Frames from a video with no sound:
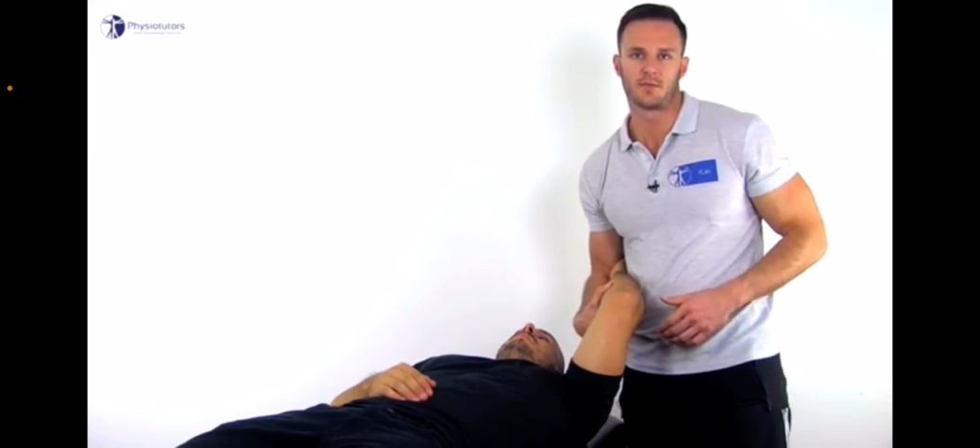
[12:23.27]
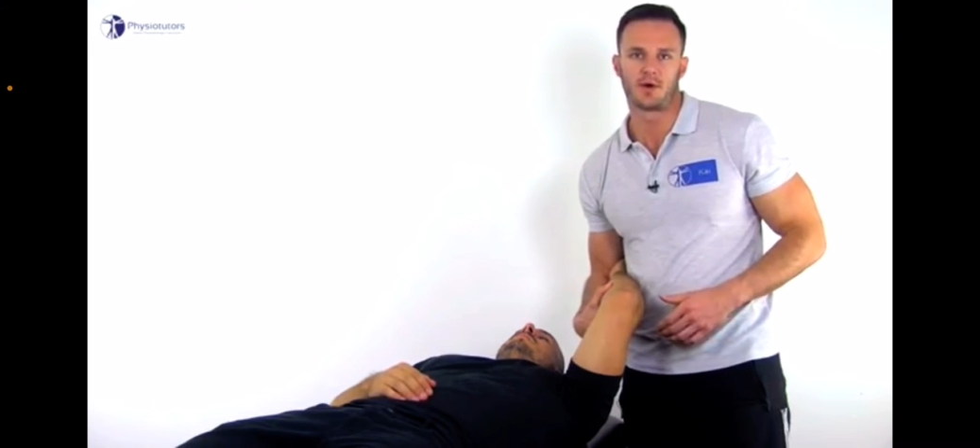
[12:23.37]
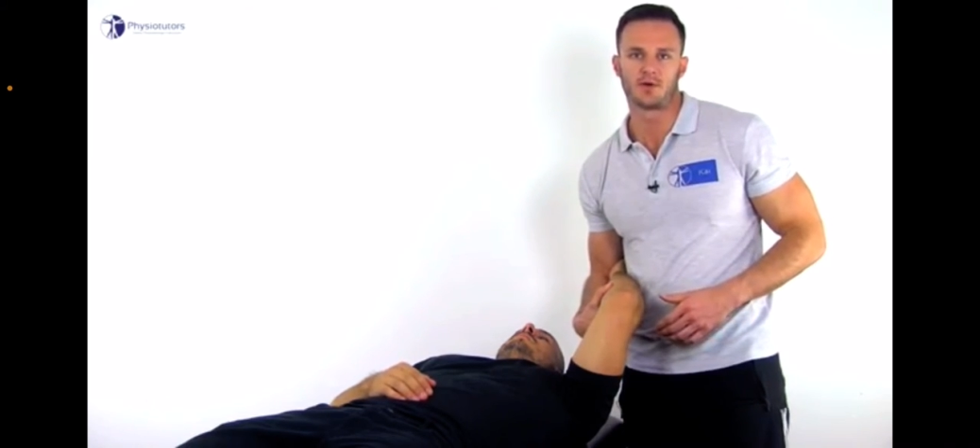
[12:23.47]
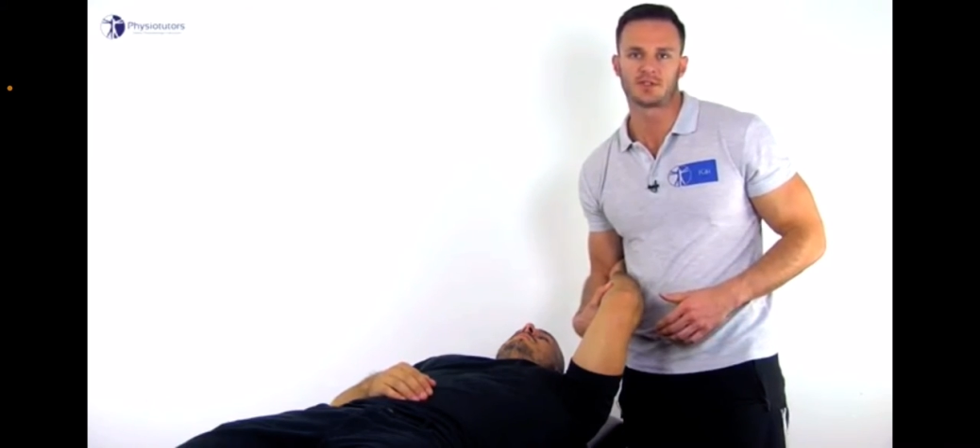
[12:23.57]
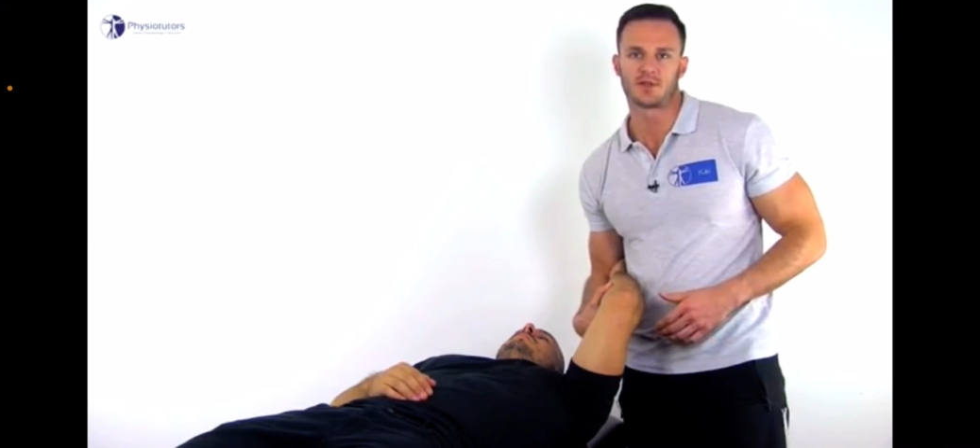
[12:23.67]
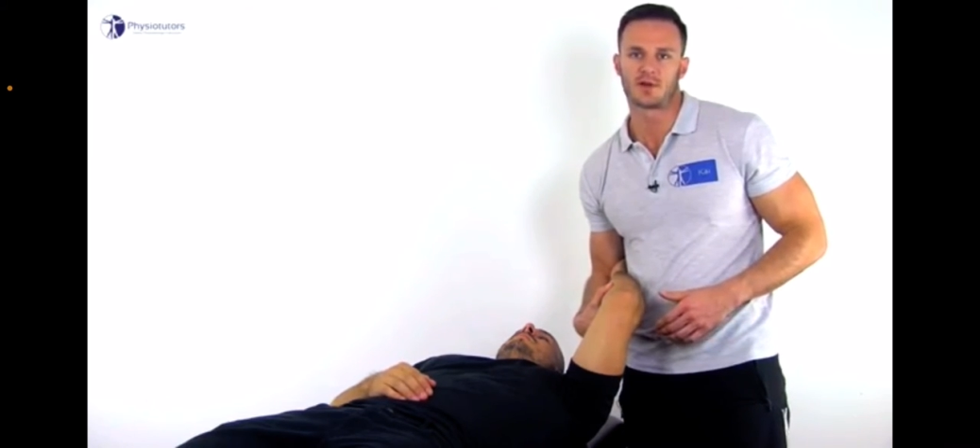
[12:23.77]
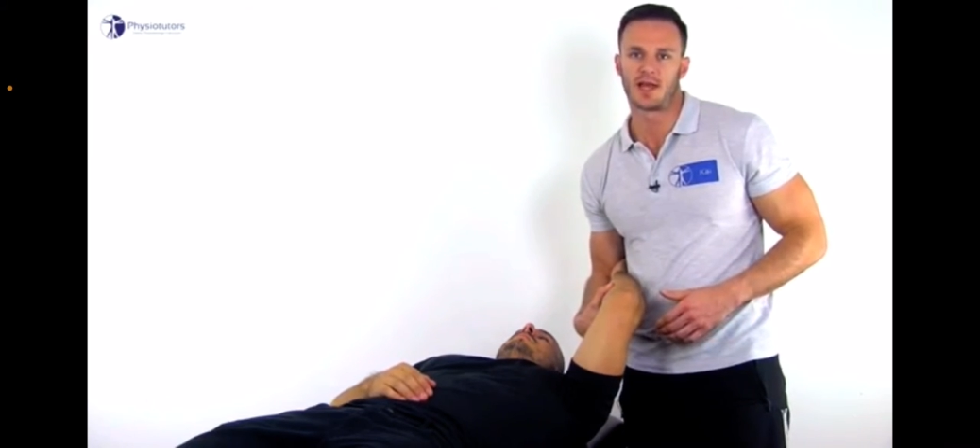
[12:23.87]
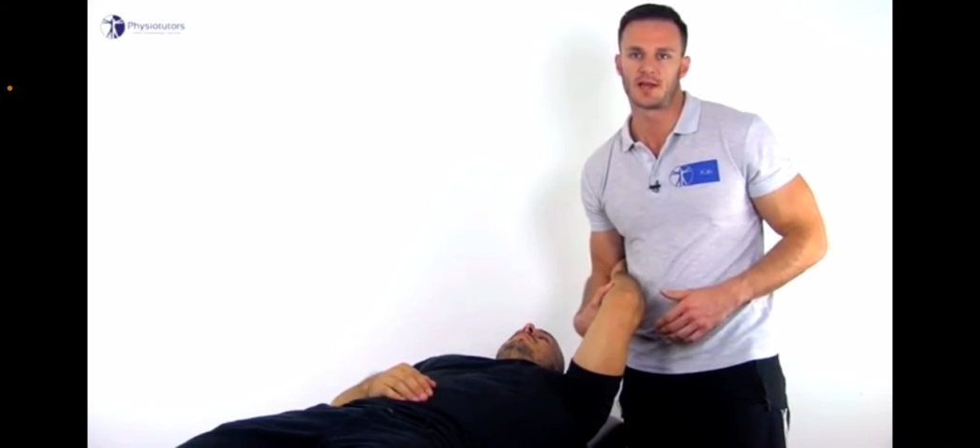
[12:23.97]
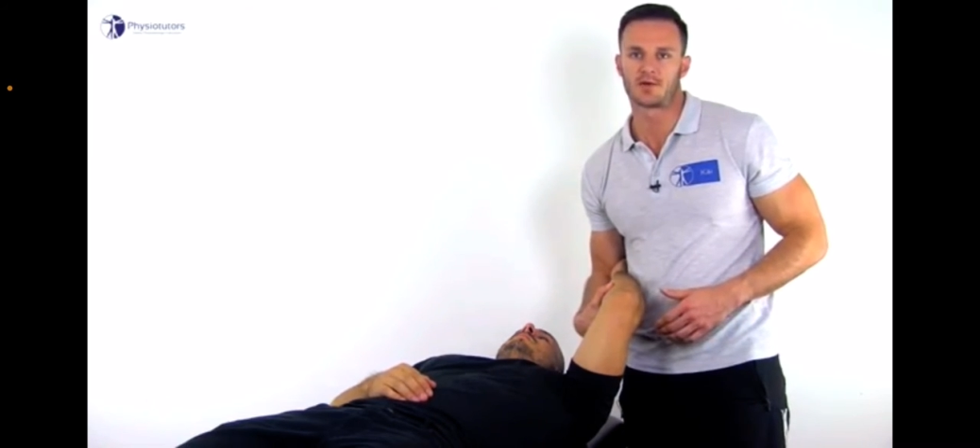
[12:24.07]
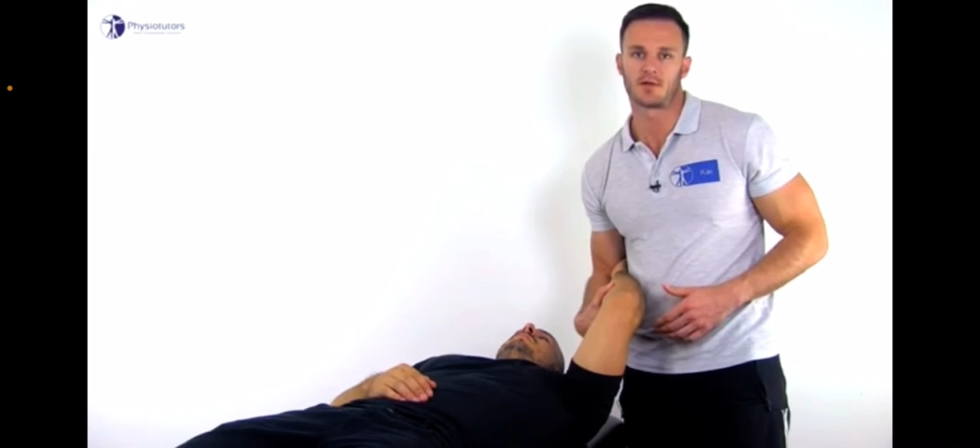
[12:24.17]
the
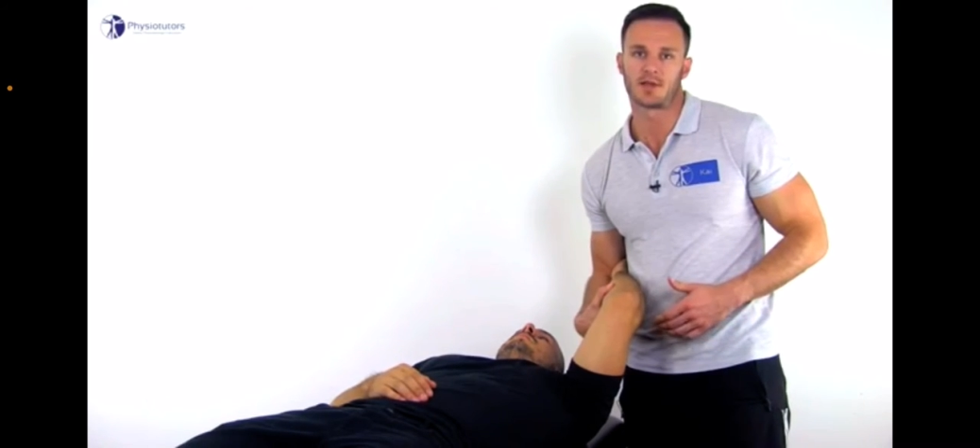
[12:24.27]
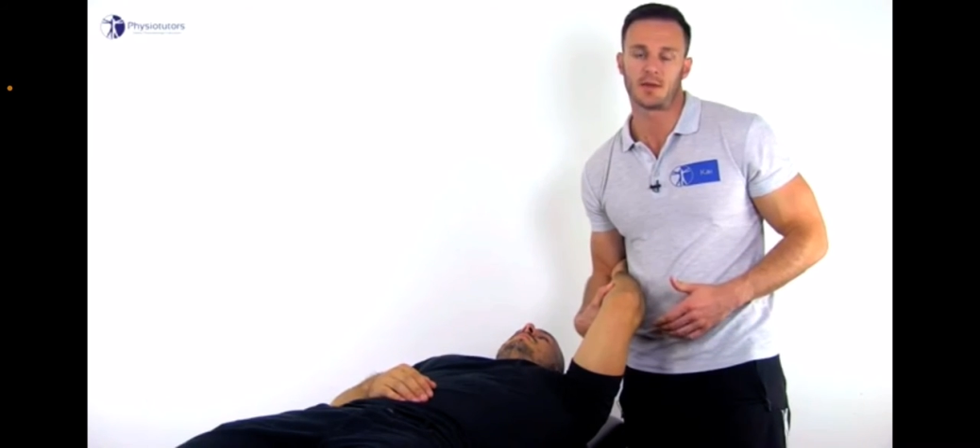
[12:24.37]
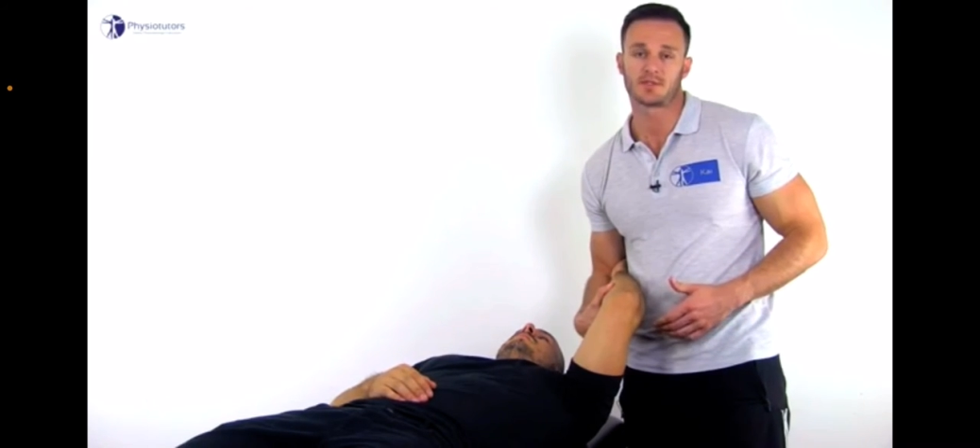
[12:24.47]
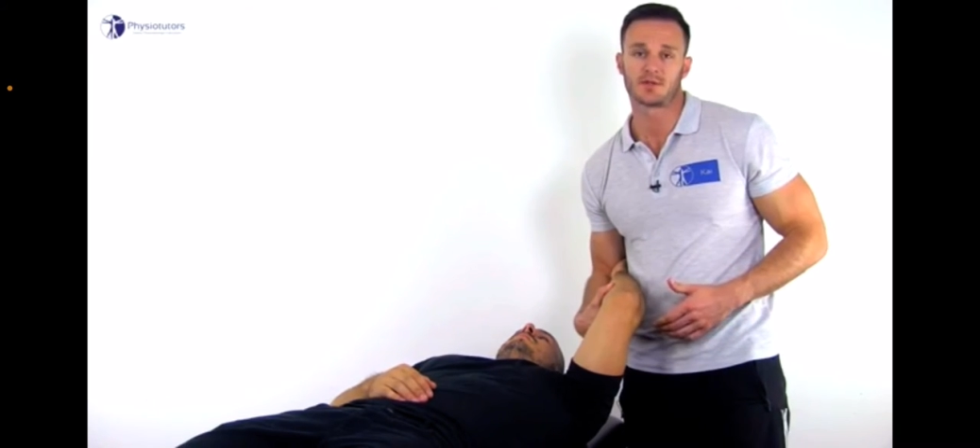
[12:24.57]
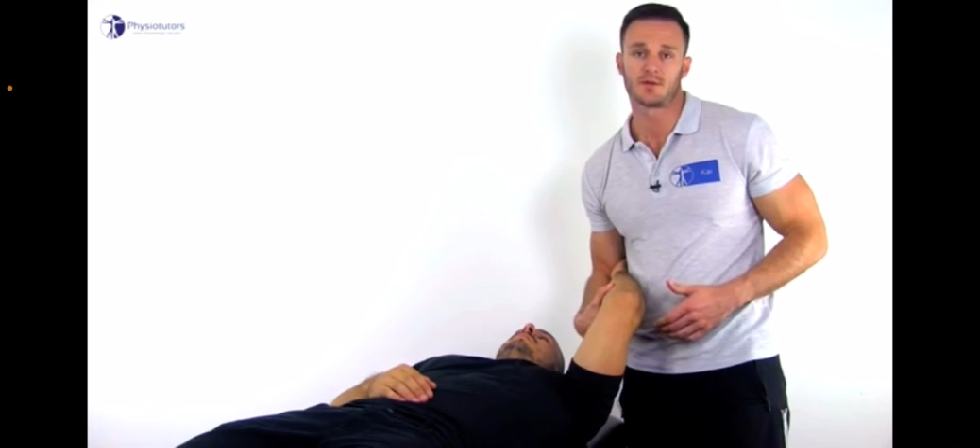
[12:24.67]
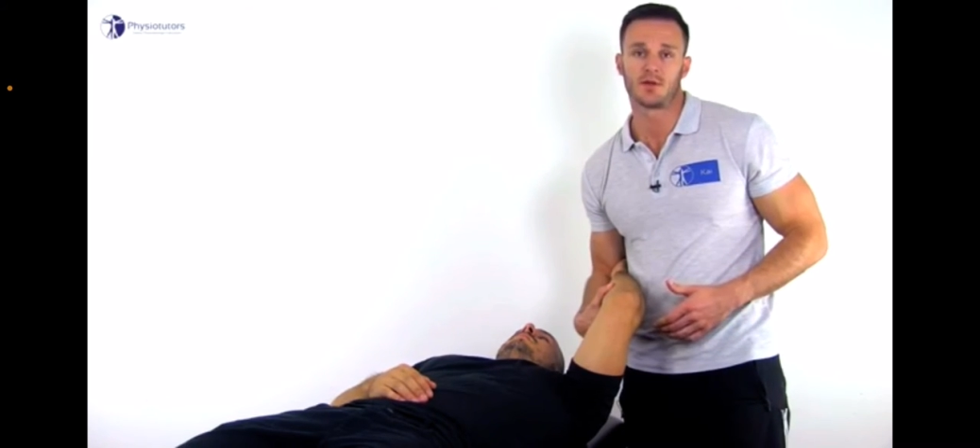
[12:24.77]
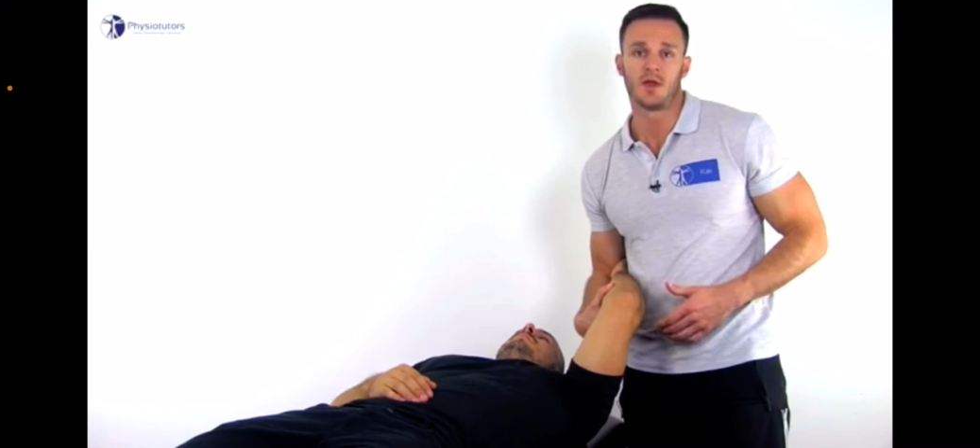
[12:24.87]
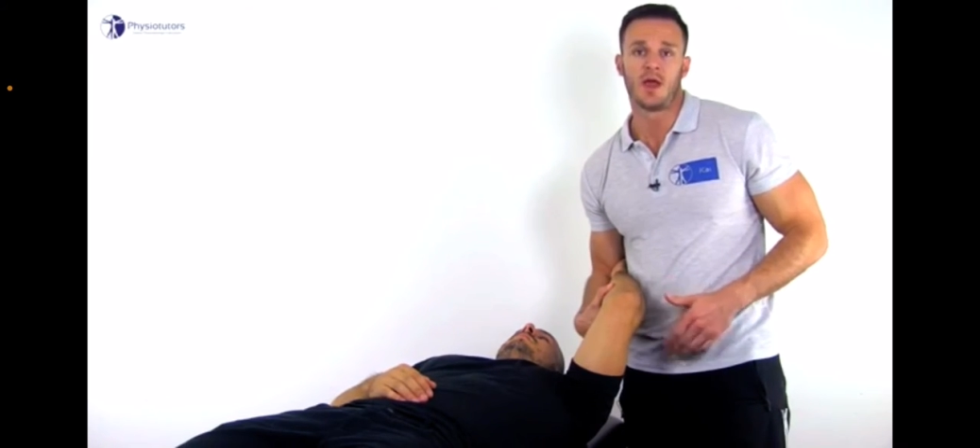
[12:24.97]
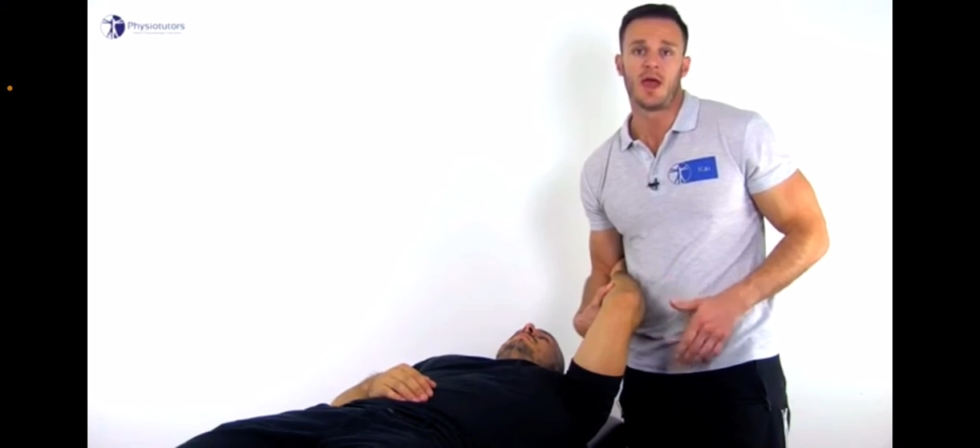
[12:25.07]
posterolateral capsule